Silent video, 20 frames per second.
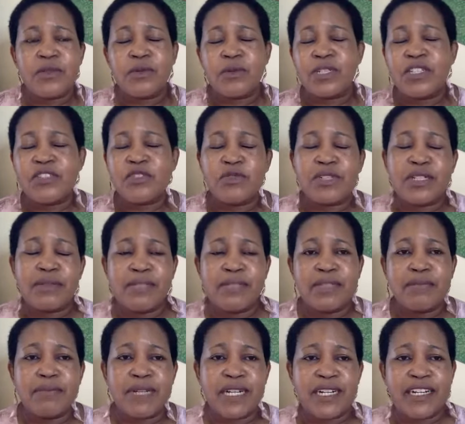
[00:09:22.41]
What do I
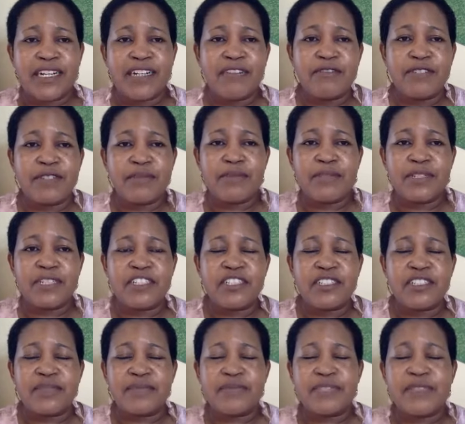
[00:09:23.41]
mean by high
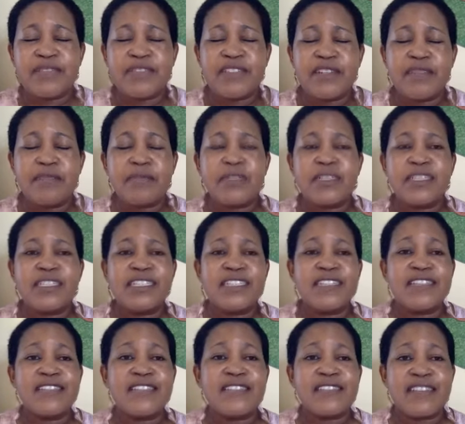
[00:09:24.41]
vibration? If someone
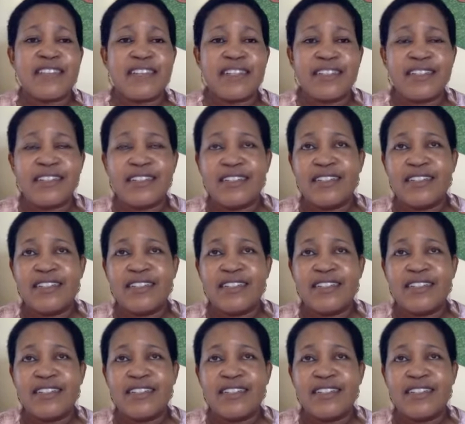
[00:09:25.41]
is sad,